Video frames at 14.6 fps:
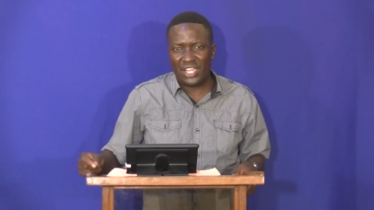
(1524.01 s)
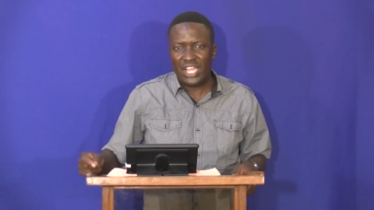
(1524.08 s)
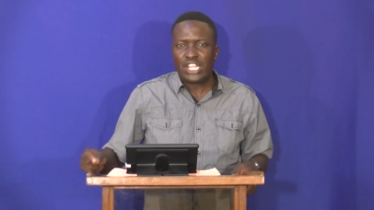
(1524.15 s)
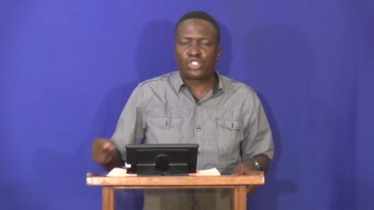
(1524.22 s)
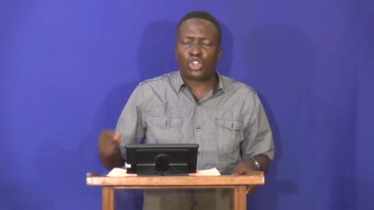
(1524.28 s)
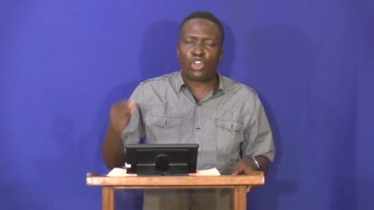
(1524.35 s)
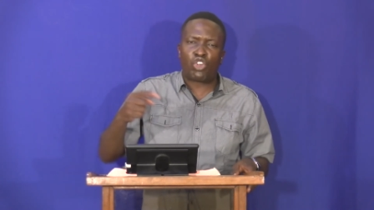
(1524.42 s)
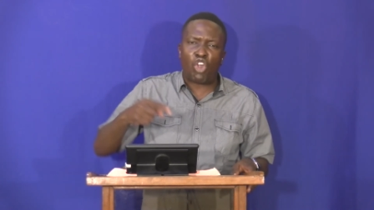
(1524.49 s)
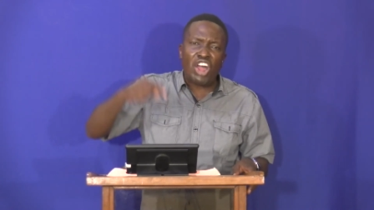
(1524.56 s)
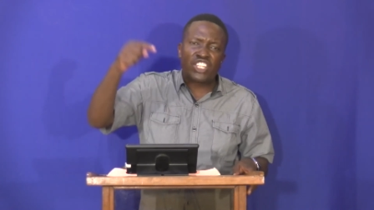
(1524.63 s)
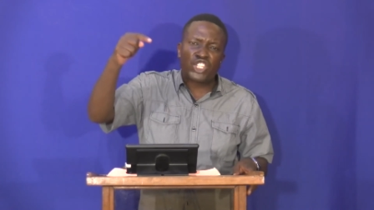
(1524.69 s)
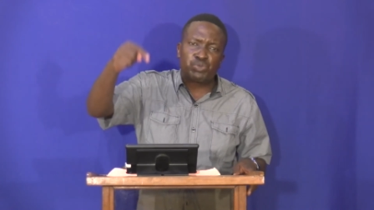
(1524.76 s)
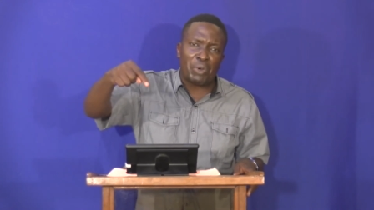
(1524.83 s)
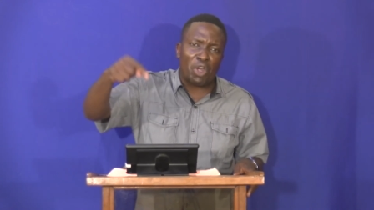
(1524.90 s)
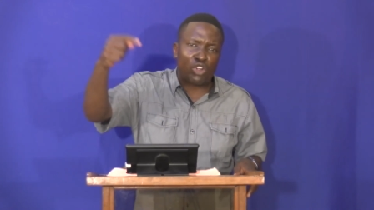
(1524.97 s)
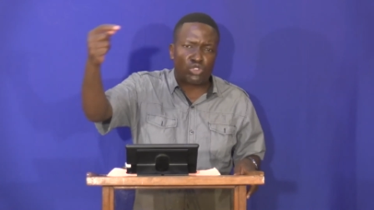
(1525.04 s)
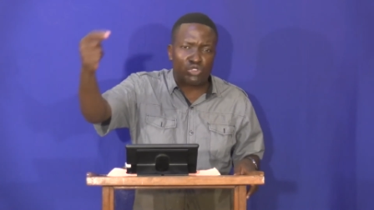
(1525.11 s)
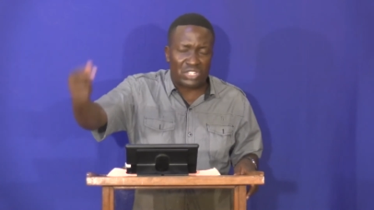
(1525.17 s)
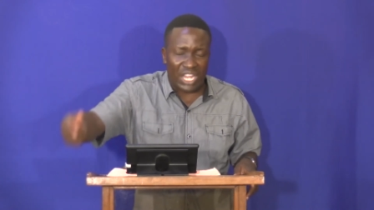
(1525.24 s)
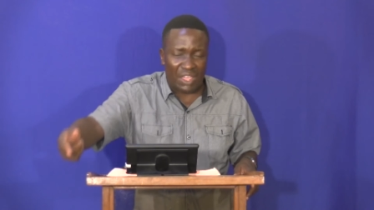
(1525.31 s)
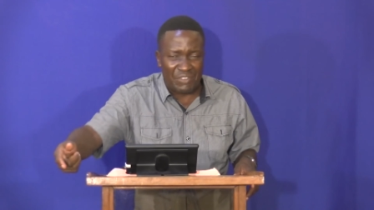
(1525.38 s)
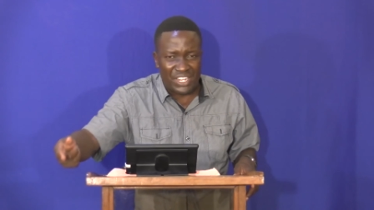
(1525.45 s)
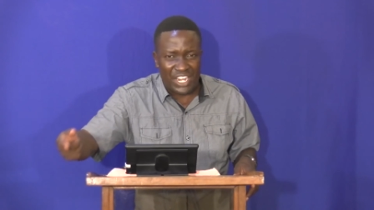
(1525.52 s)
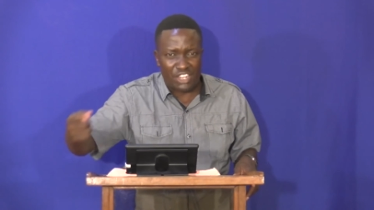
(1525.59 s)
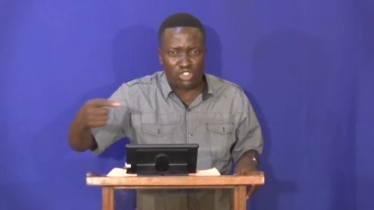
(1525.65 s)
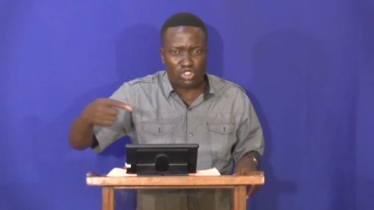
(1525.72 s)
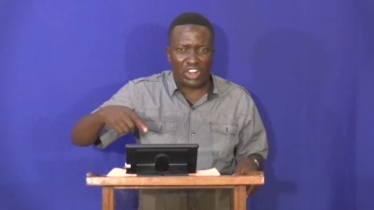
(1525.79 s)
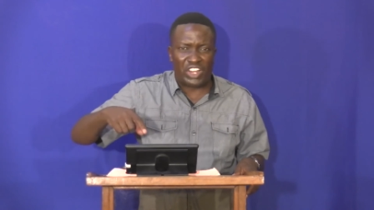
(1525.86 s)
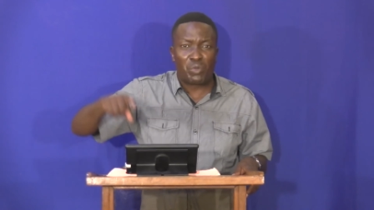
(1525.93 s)
So God spoke to David and
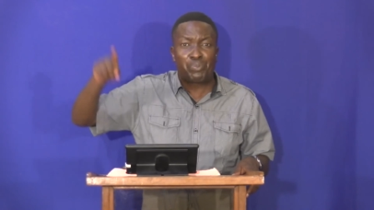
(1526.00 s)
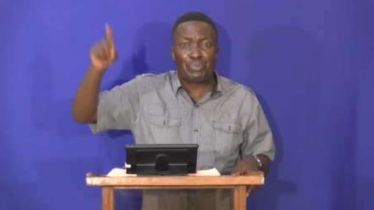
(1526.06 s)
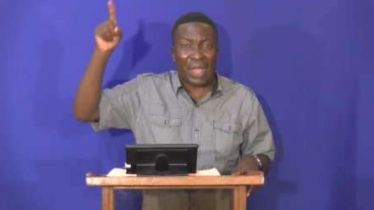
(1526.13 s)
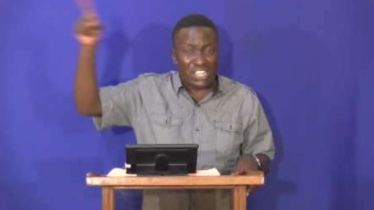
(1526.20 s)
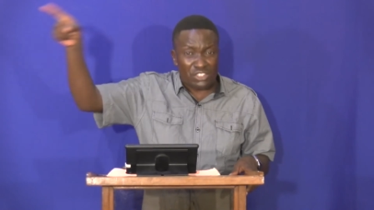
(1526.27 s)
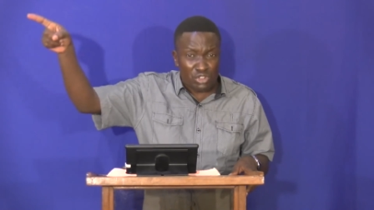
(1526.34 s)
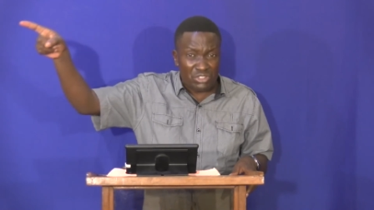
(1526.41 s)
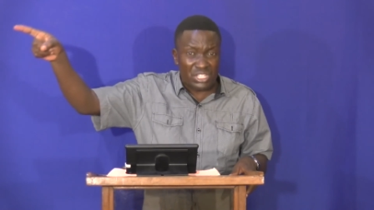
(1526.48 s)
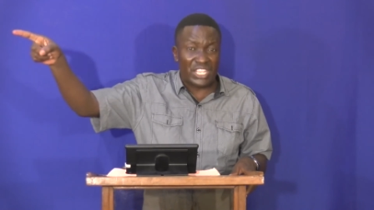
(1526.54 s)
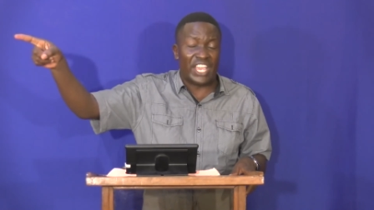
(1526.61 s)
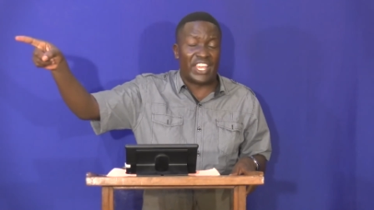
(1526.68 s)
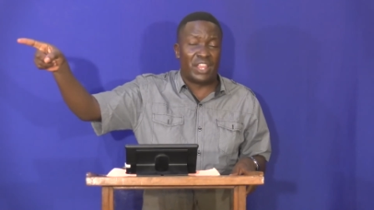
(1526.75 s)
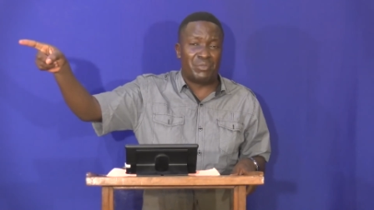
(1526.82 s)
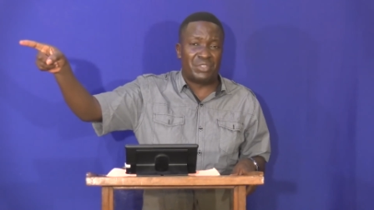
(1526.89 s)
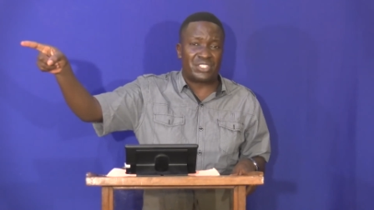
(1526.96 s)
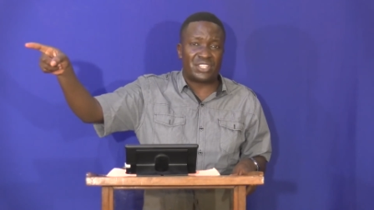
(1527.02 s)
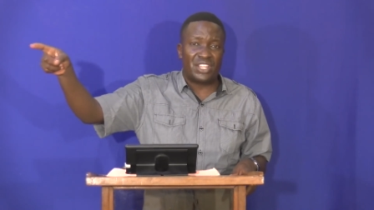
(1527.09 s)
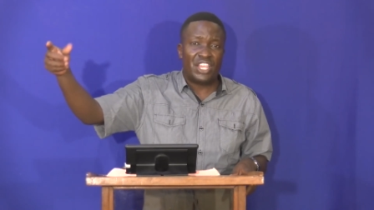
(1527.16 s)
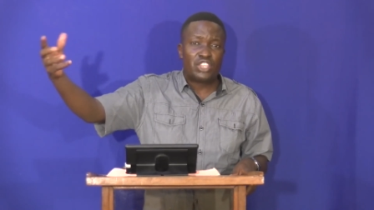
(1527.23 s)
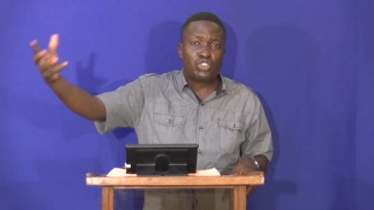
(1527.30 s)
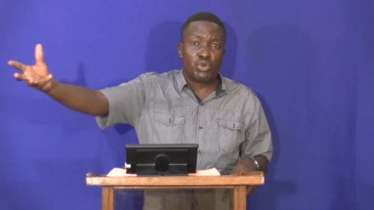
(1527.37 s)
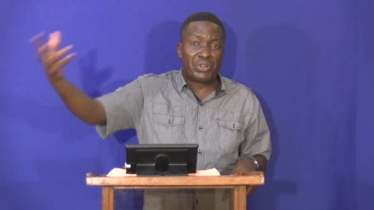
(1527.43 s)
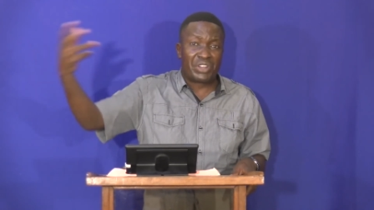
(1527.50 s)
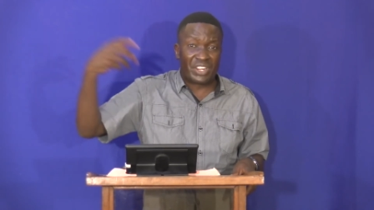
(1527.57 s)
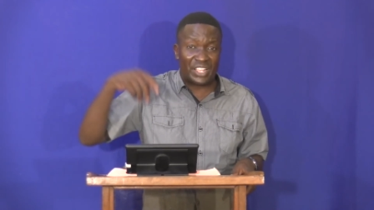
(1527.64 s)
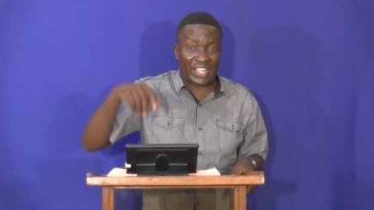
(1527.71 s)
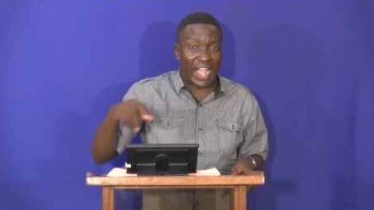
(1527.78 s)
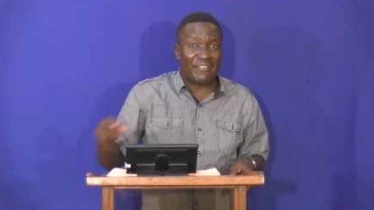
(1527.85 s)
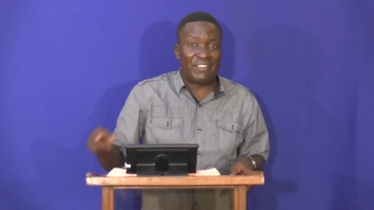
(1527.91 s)
told him, pursue the enemies. You will
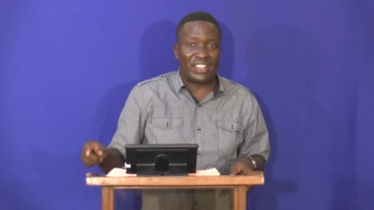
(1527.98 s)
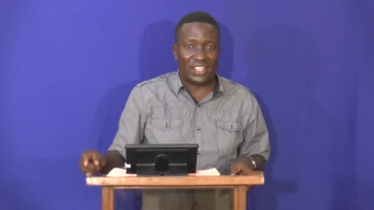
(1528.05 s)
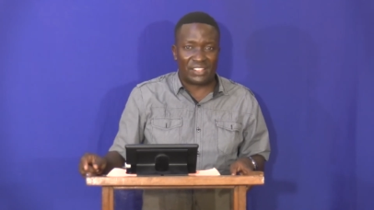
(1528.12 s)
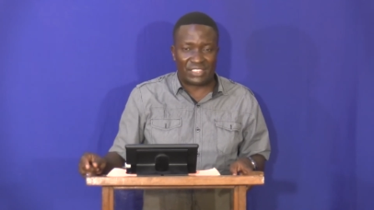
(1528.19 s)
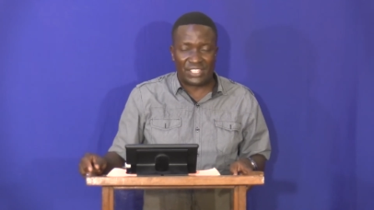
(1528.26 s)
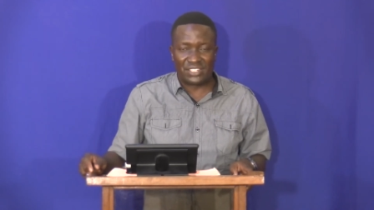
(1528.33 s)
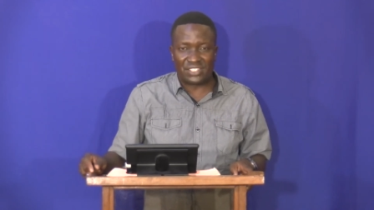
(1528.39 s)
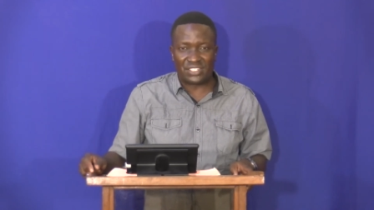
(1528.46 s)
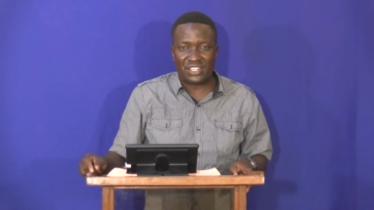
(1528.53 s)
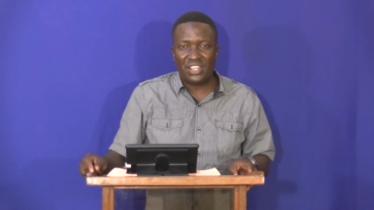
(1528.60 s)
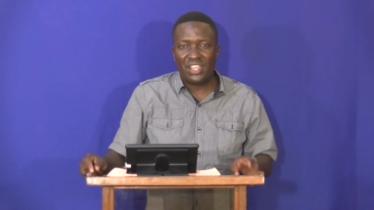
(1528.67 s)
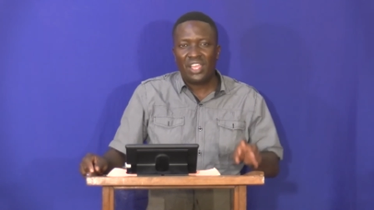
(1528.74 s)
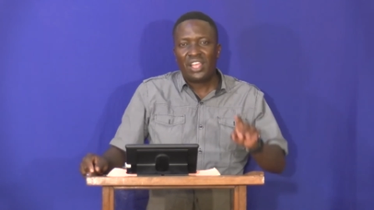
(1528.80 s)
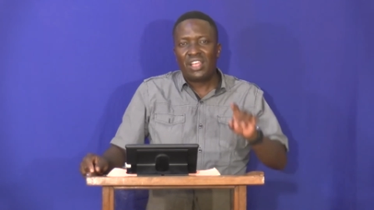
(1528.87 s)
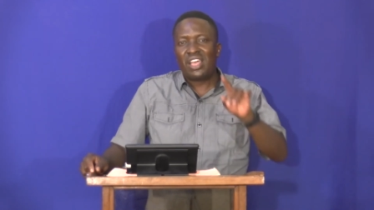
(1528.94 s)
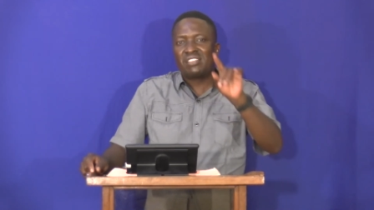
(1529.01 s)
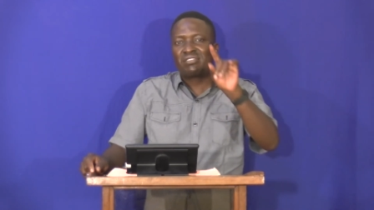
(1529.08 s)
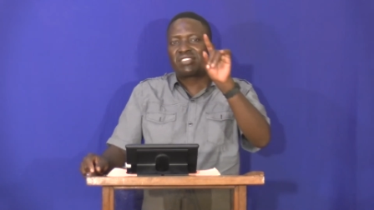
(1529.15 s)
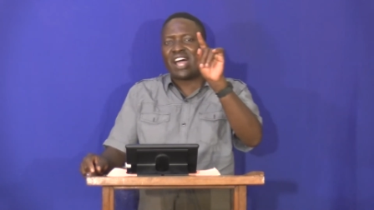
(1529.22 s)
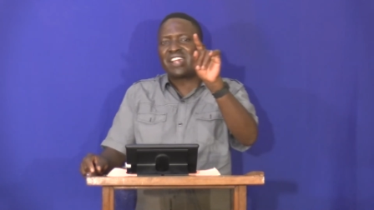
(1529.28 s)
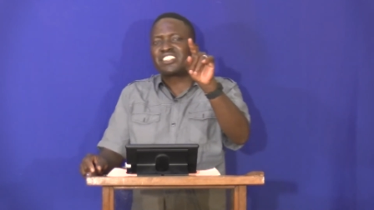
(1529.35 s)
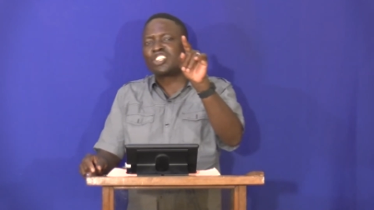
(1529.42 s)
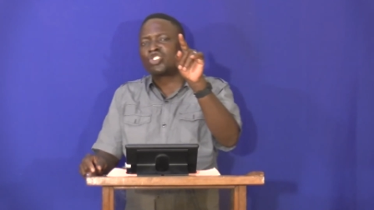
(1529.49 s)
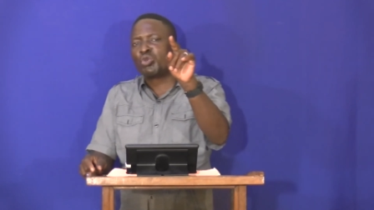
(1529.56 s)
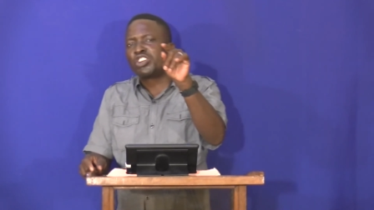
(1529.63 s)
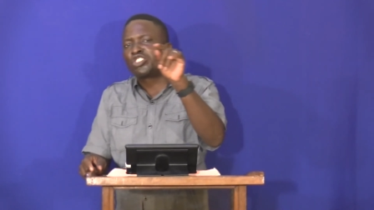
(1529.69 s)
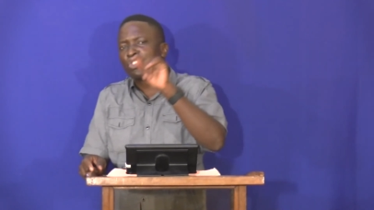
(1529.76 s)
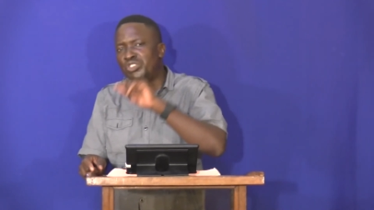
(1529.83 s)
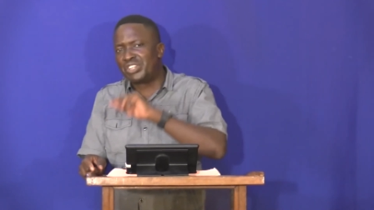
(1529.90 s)
recover the things. And that is
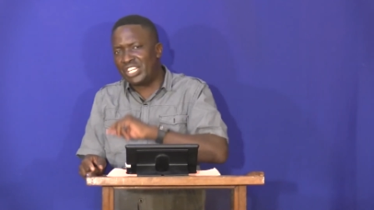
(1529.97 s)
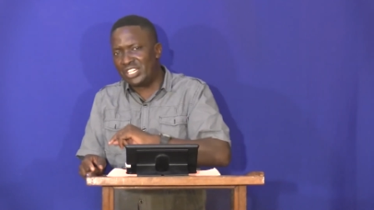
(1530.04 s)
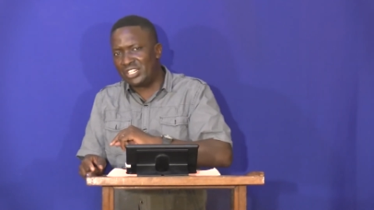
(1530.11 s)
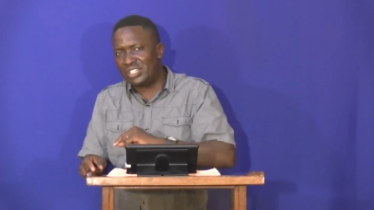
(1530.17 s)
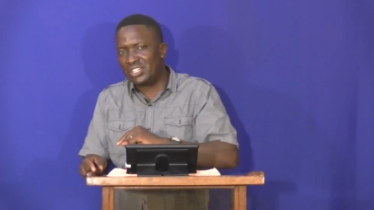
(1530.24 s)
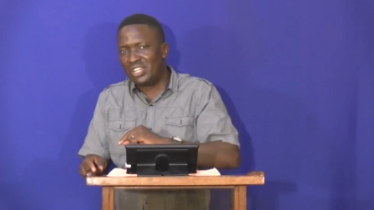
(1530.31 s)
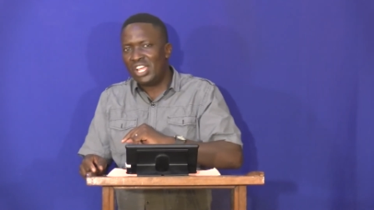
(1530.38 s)
what you need.